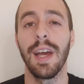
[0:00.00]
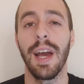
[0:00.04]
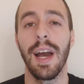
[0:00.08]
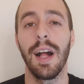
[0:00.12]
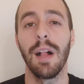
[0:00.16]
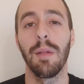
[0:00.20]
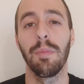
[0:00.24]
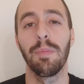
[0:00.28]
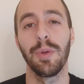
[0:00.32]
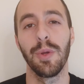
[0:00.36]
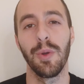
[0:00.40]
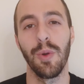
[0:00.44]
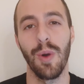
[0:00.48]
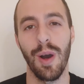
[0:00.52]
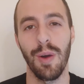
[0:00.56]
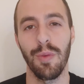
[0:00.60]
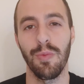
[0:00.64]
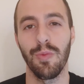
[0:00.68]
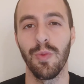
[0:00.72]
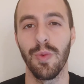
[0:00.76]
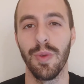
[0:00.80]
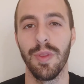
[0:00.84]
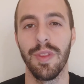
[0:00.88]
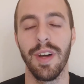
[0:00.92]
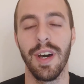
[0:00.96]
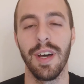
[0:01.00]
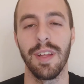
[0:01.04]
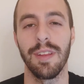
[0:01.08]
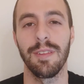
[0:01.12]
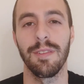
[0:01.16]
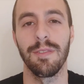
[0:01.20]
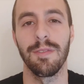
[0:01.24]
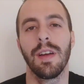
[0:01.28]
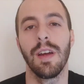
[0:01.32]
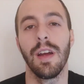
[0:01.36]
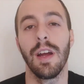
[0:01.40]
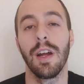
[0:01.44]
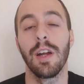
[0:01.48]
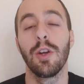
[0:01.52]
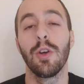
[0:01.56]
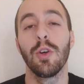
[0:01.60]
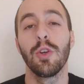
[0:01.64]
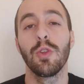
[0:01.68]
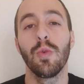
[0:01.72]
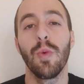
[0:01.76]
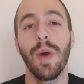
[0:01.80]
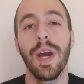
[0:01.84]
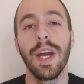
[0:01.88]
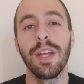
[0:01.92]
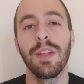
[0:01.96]
help you out with that. A
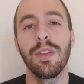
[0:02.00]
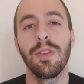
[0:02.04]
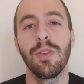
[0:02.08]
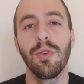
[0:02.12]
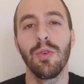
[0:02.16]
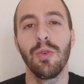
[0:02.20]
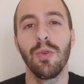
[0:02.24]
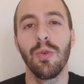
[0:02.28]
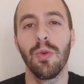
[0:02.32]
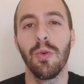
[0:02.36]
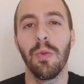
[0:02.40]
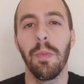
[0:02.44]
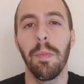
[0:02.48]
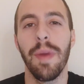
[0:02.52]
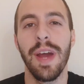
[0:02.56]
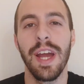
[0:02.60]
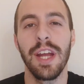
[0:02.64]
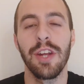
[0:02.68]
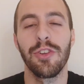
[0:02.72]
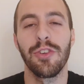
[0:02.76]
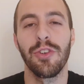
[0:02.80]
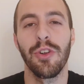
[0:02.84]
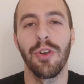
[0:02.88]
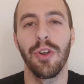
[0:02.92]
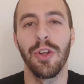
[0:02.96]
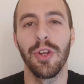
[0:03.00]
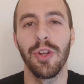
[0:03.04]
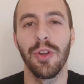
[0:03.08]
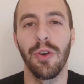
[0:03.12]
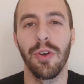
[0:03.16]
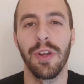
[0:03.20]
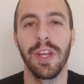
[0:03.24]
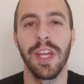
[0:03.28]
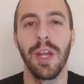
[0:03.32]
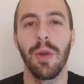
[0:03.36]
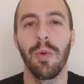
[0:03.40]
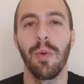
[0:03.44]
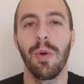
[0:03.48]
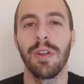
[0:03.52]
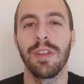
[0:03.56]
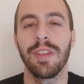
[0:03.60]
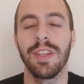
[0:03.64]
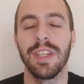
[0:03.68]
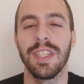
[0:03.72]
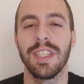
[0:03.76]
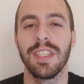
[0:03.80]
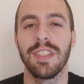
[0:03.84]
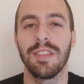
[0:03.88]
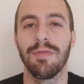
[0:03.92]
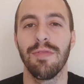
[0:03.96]
good way to make sure your keyword
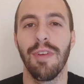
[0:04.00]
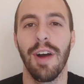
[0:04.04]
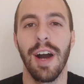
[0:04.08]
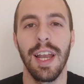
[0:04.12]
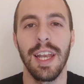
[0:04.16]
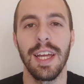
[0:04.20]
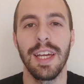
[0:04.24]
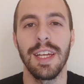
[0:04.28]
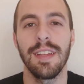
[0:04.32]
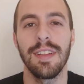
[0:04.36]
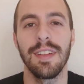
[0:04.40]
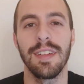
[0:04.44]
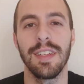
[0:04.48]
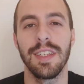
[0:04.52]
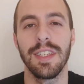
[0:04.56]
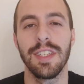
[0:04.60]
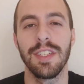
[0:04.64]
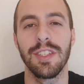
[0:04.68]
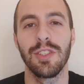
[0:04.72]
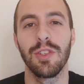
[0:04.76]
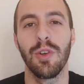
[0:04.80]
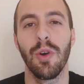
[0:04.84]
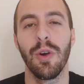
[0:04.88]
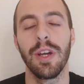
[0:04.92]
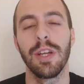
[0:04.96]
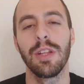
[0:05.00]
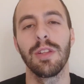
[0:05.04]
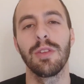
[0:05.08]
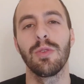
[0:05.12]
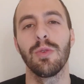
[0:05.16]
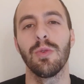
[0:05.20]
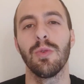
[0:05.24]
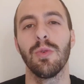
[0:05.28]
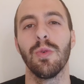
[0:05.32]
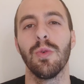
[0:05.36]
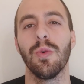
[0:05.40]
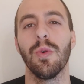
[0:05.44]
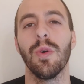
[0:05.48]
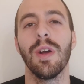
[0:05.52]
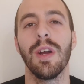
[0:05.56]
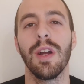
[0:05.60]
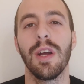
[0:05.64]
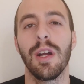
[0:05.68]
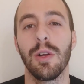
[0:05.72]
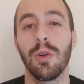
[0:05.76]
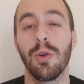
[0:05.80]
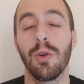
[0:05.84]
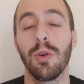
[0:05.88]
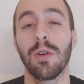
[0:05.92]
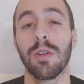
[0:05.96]
is valid is going to
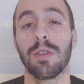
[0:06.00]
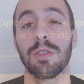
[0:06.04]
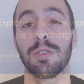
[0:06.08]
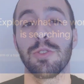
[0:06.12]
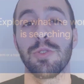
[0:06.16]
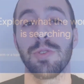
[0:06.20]
Google